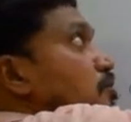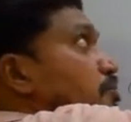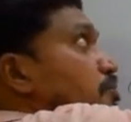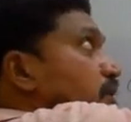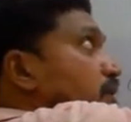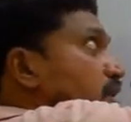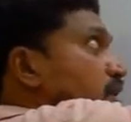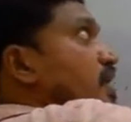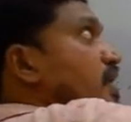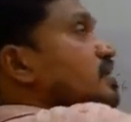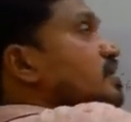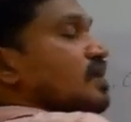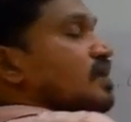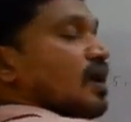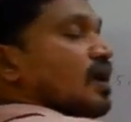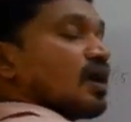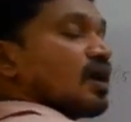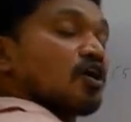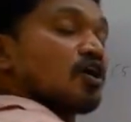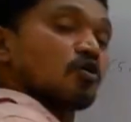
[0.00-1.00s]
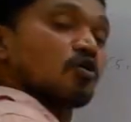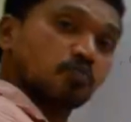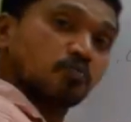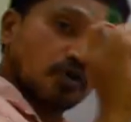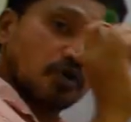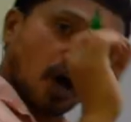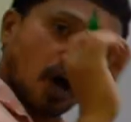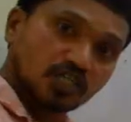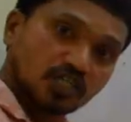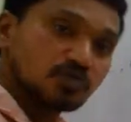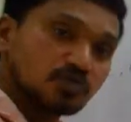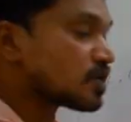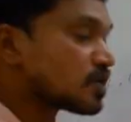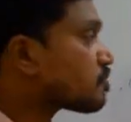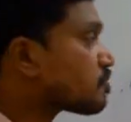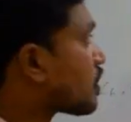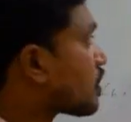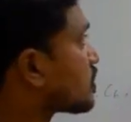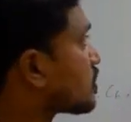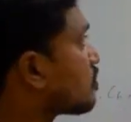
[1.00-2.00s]
behind the proximal
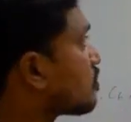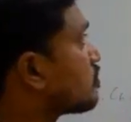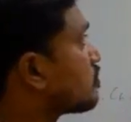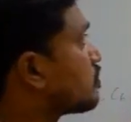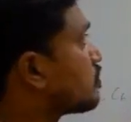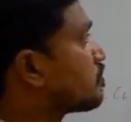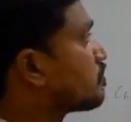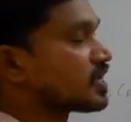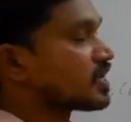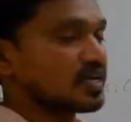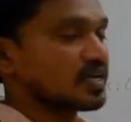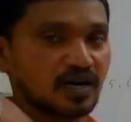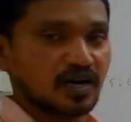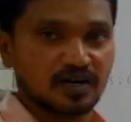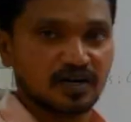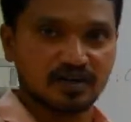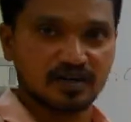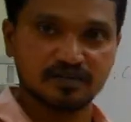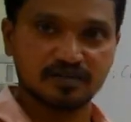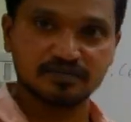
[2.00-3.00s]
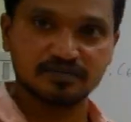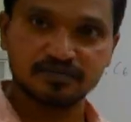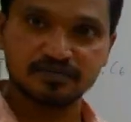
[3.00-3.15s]
part of brachial artery.